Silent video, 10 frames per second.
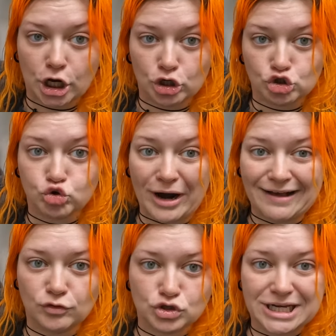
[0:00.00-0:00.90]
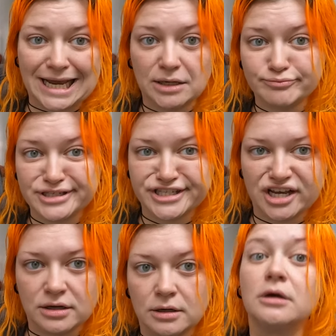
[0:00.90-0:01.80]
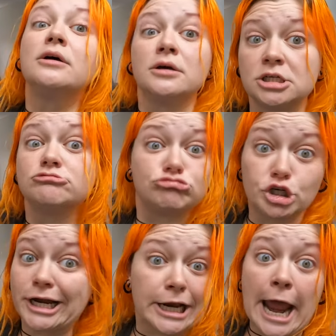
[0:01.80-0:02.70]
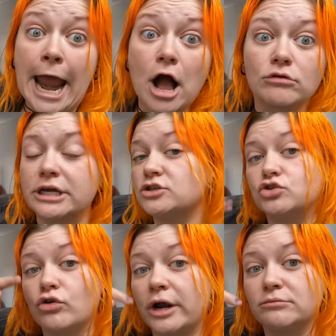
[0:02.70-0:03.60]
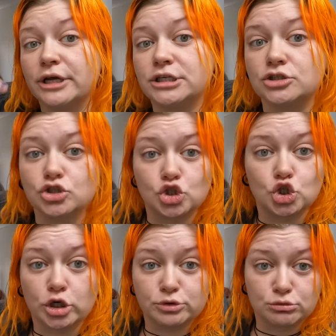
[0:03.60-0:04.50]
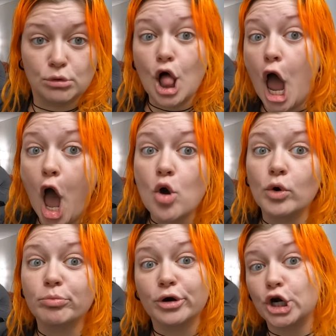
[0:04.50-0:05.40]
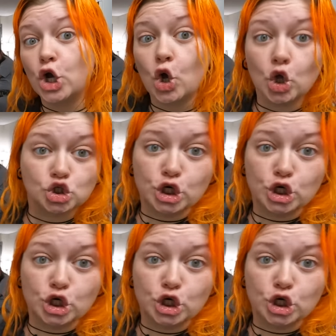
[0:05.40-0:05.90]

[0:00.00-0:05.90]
out our travel tips check it out. Instagram linked in the description below. We're pretty cool.